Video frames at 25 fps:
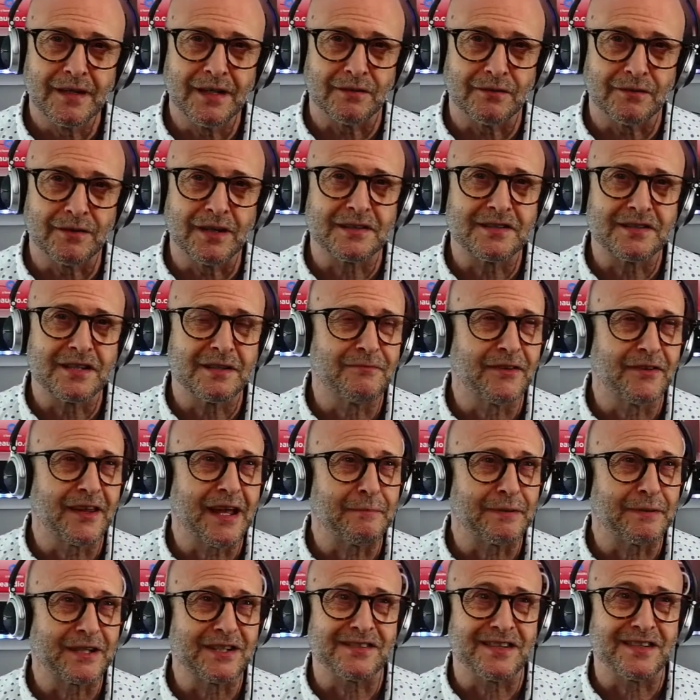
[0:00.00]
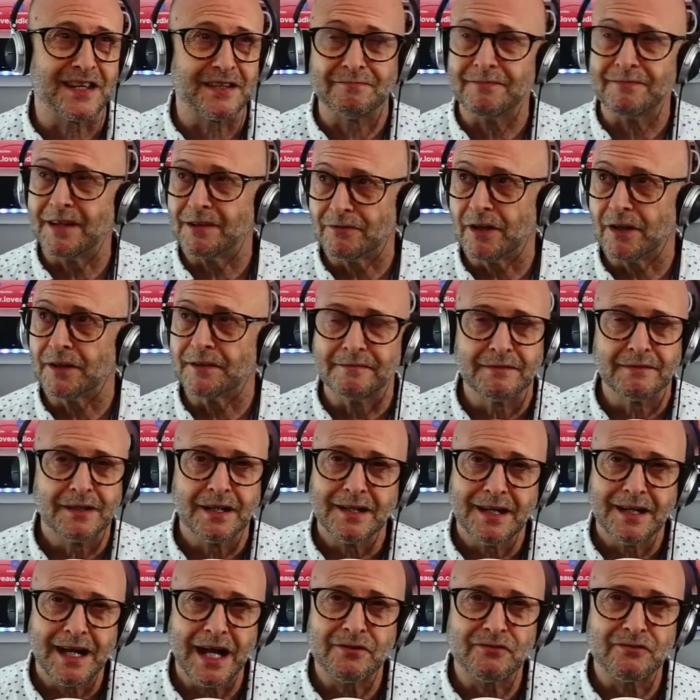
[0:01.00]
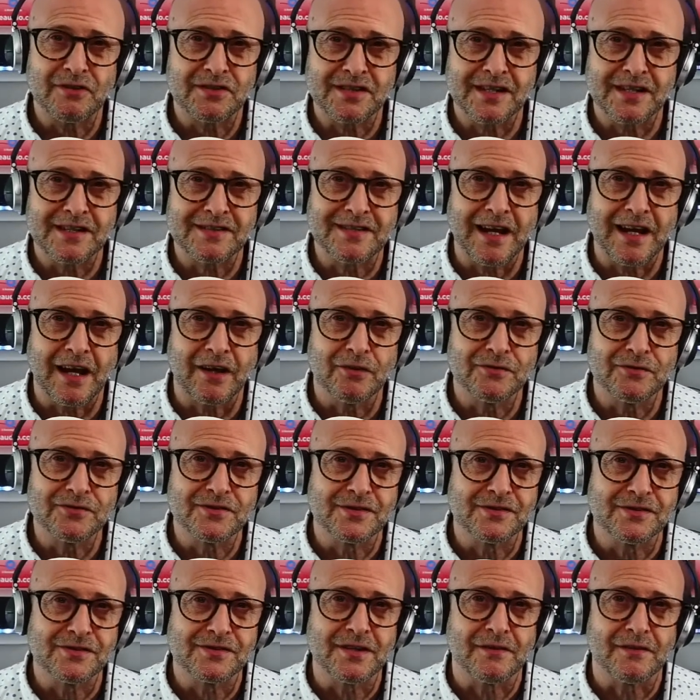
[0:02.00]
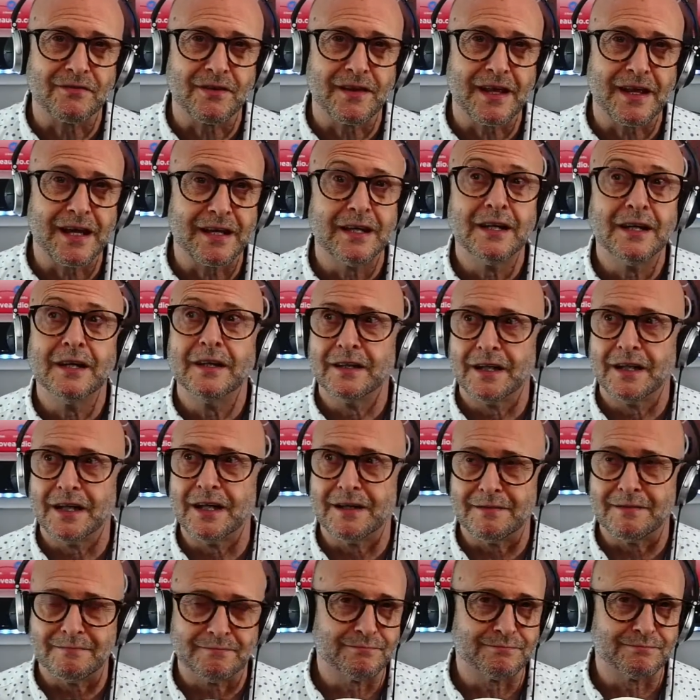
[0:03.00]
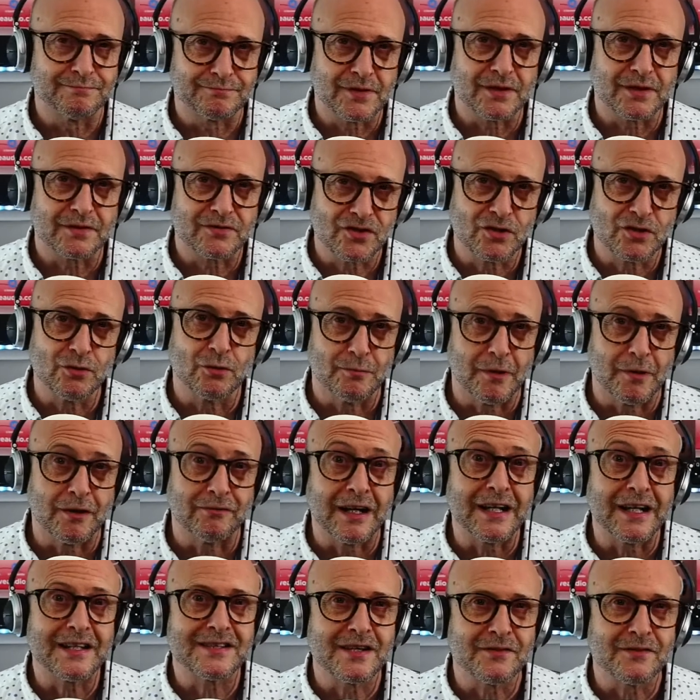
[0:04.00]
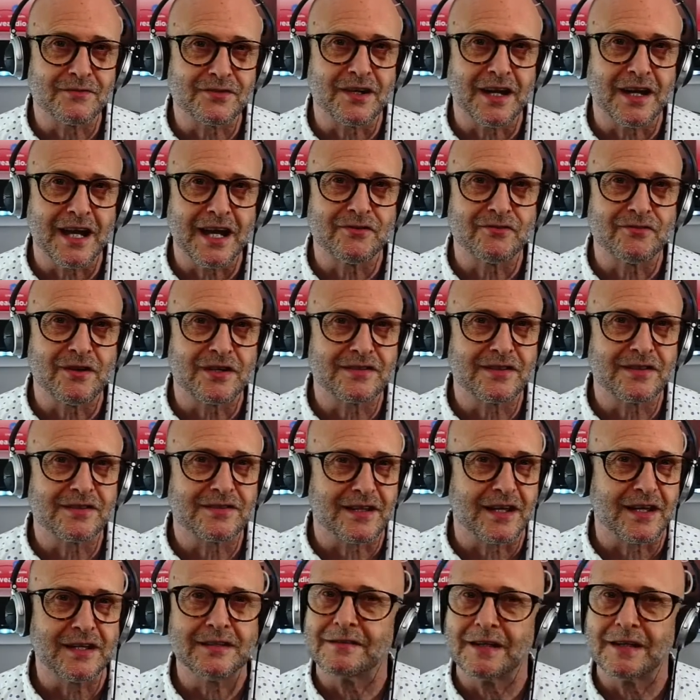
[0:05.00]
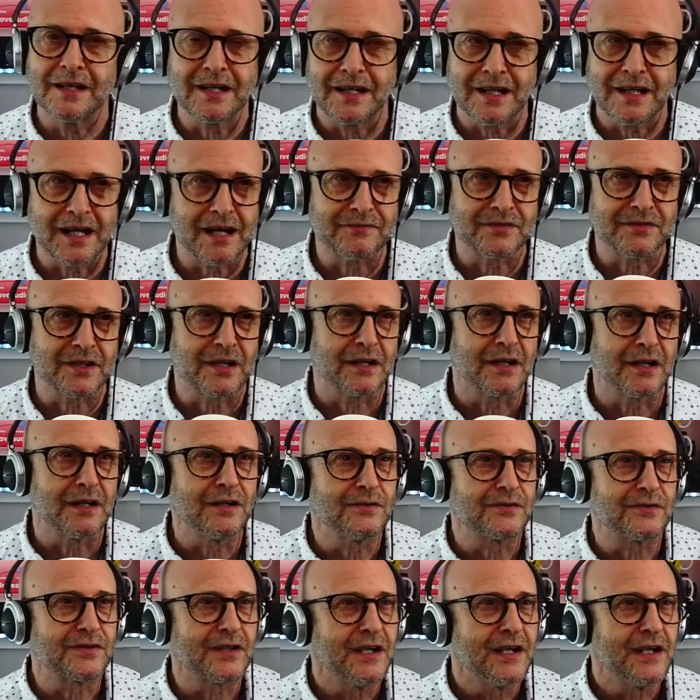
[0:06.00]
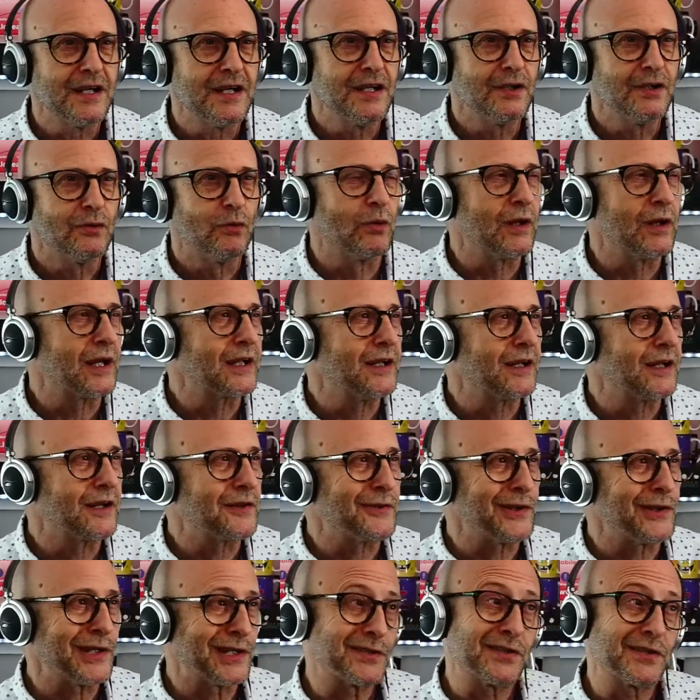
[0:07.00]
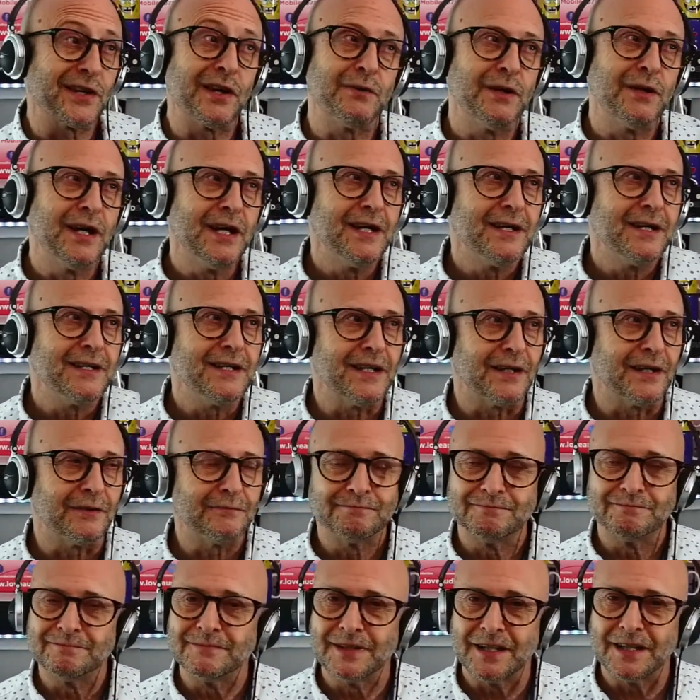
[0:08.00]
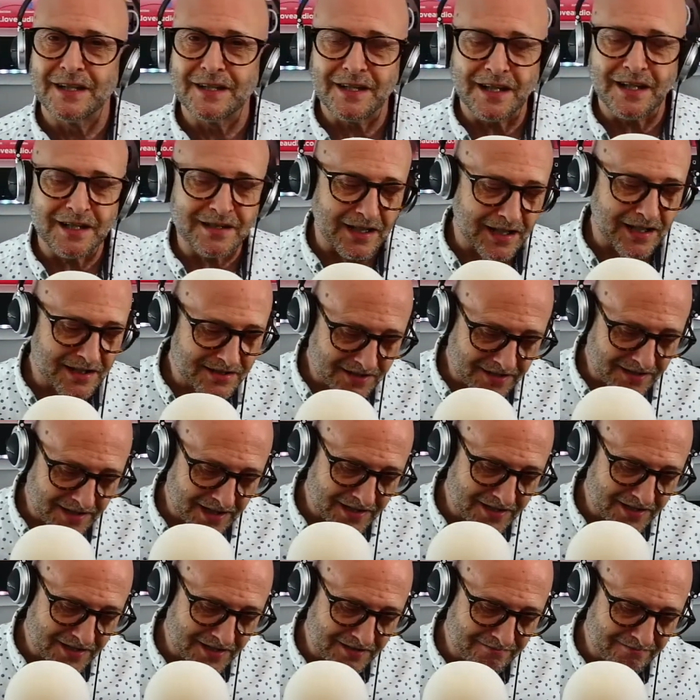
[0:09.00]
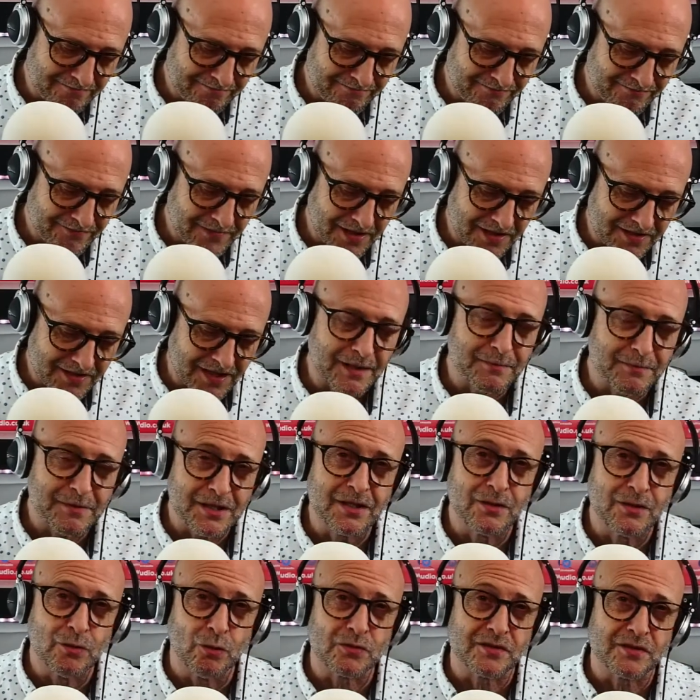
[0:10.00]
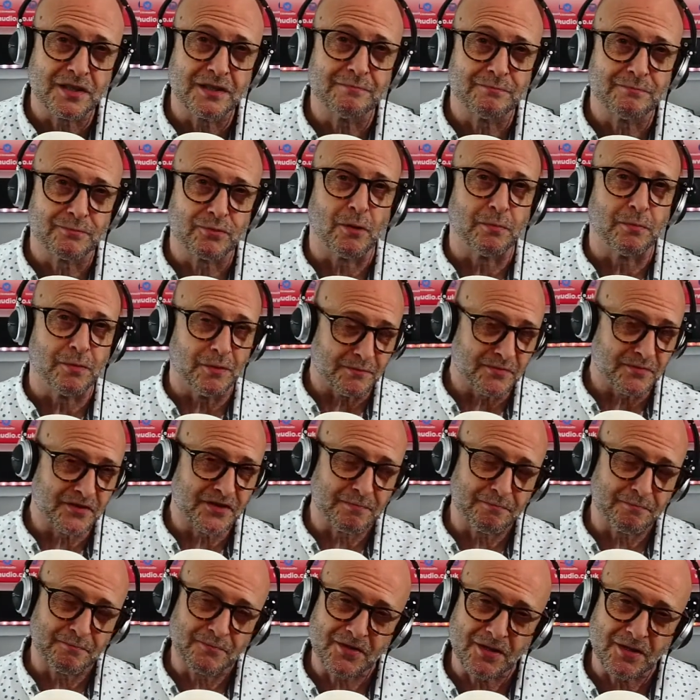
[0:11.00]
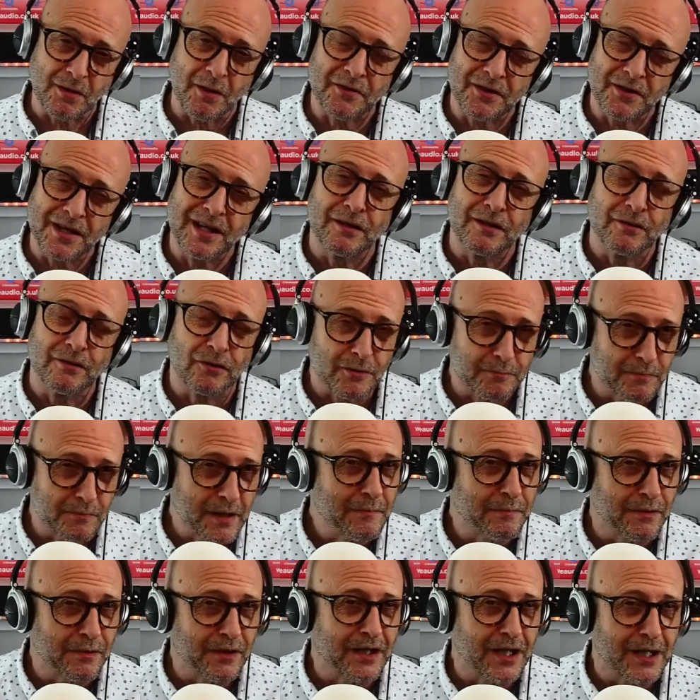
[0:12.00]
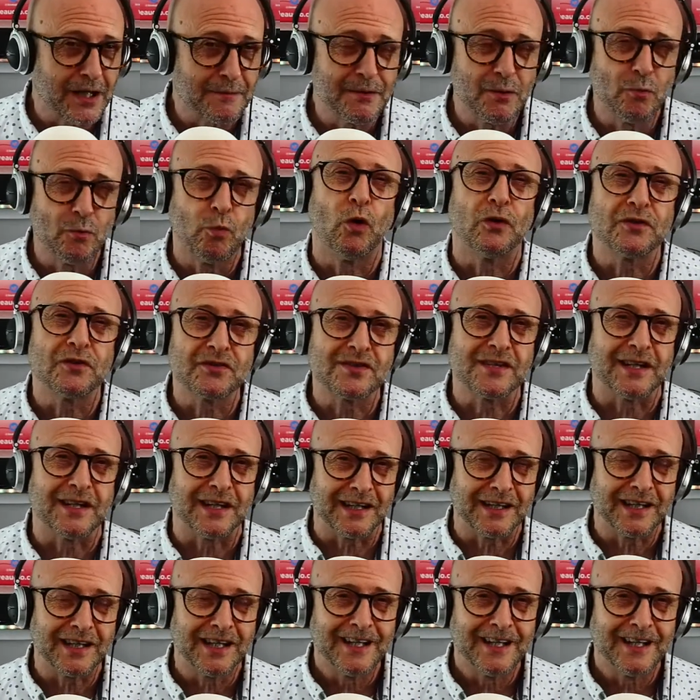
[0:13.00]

gutted for that because they run hairdressing salons and stuff like that. 2 of my relatives are hairdressers. They're going to have to close, all that kind of thing. So, it's going to be causing problems. So I think a lot of people are going to be wanting